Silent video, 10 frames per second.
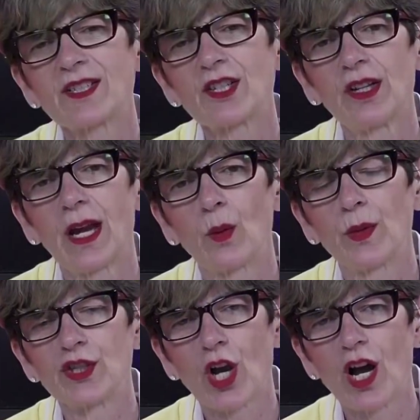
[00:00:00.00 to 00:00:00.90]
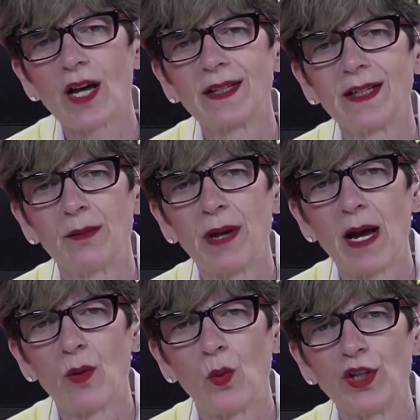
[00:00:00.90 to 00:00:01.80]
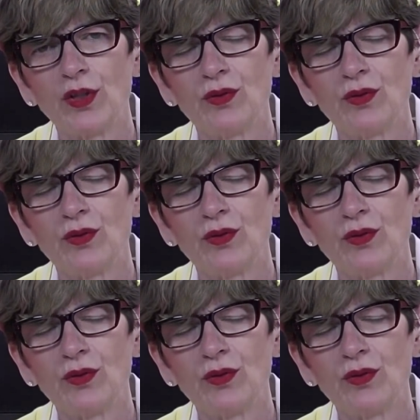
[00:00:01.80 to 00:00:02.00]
actually are we talking about when you